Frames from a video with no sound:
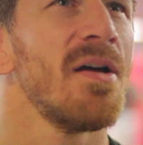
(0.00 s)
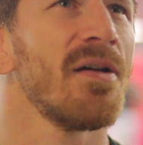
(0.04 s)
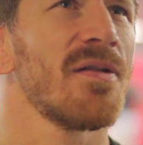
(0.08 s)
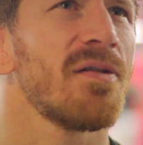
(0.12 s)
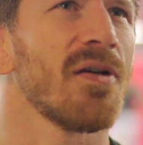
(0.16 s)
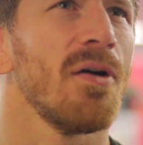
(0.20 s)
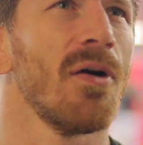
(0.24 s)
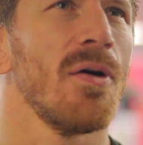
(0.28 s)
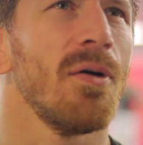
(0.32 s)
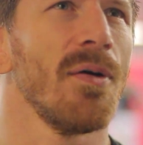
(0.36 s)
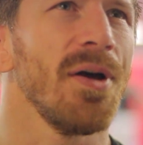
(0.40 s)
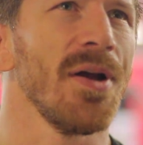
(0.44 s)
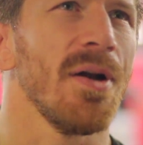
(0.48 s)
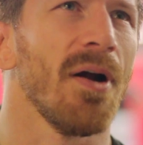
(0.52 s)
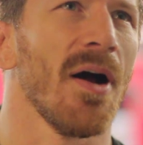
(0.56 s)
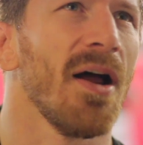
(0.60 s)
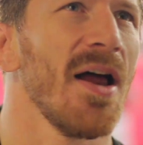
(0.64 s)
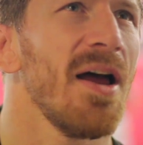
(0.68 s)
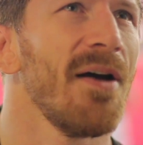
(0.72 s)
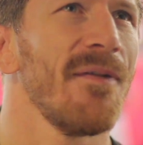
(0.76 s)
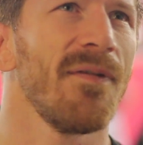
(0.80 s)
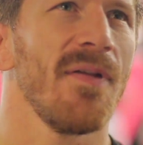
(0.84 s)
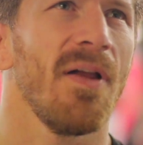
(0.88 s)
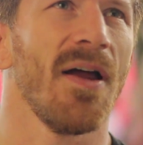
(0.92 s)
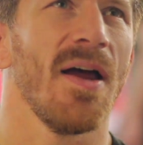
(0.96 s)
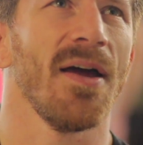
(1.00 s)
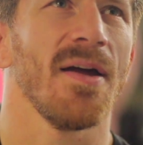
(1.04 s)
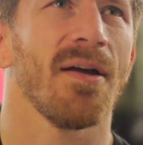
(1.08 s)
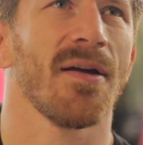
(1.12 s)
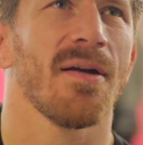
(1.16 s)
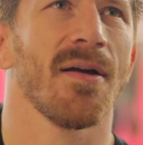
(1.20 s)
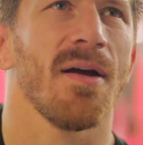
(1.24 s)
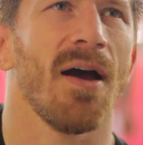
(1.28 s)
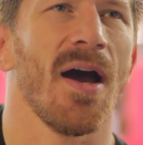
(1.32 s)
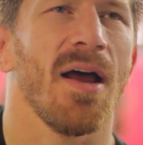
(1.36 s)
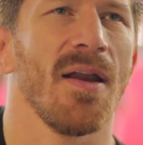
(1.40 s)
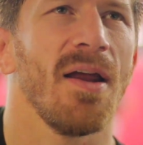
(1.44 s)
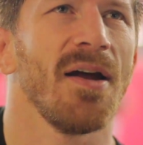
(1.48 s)
So, you know,
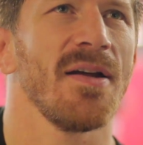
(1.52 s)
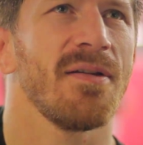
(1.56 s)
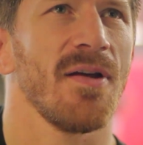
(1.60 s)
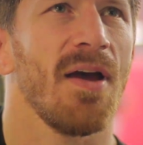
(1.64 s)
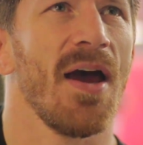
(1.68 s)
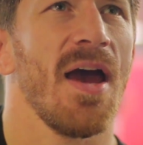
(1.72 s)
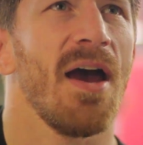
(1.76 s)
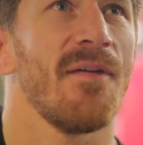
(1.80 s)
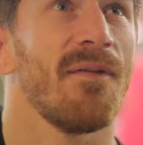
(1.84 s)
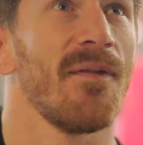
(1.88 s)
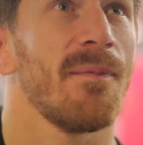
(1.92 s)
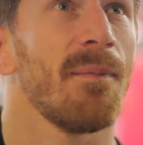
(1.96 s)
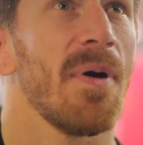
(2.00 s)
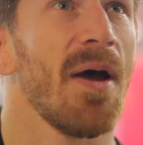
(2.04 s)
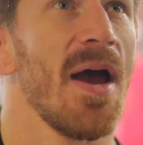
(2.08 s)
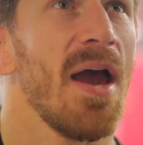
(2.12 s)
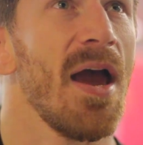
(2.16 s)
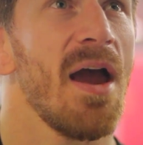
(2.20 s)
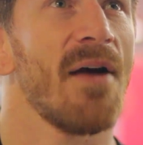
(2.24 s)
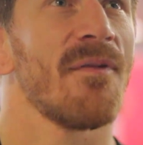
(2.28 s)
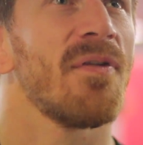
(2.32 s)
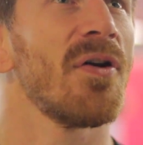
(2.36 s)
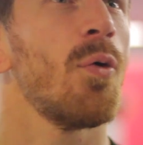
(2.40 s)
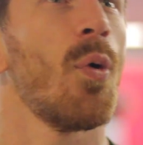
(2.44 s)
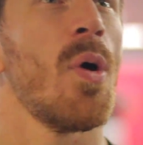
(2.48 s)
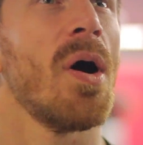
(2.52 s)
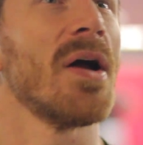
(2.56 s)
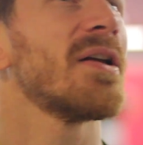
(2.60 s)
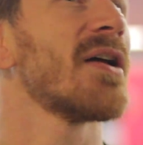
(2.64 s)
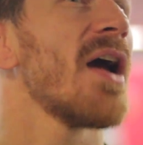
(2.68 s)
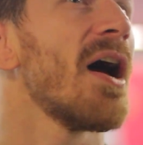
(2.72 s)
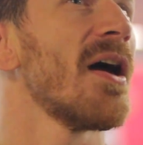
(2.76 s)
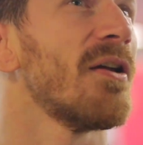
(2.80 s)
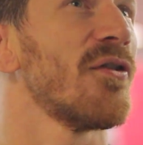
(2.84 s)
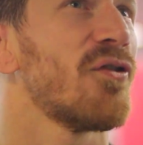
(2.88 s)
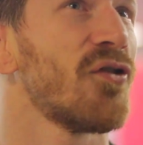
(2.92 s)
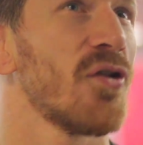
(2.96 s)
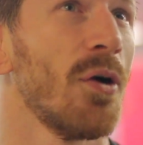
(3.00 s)
I like to have everyone
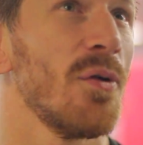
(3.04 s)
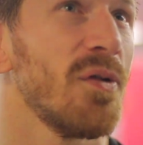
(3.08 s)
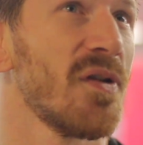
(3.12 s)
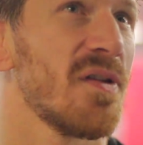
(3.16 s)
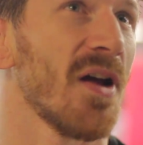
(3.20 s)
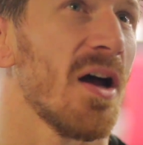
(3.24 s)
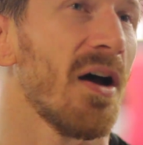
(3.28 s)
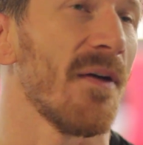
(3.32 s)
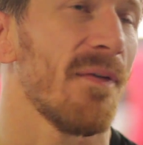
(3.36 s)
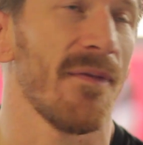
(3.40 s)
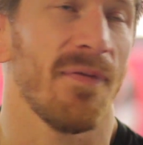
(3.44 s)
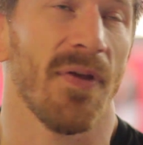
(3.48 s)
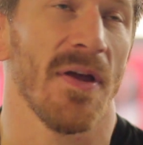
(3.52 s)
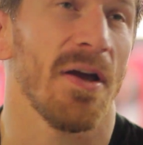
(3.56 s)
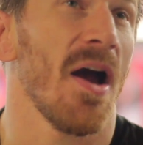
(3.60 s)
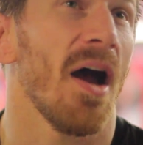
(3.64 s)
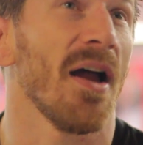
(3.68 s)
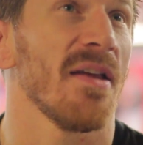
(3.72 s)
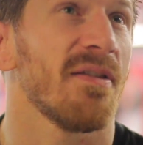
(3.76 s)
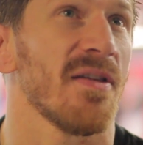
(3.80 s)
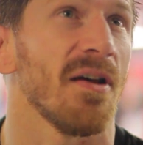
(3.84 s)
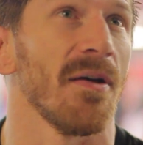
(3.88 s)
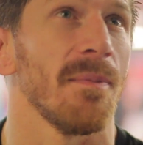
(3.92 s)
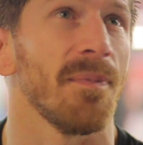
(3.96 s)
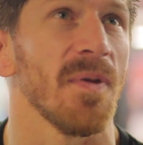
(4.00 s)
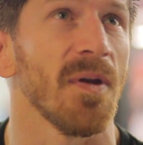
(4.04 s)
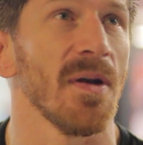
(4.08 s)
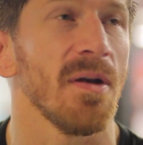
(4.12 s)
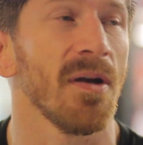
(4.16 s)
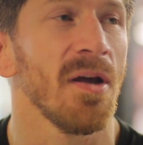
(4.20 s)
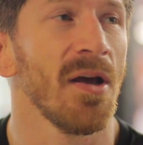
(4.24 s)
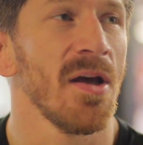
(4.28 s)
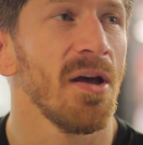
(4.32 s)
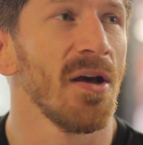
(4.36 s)
kind of show stuff if they got something.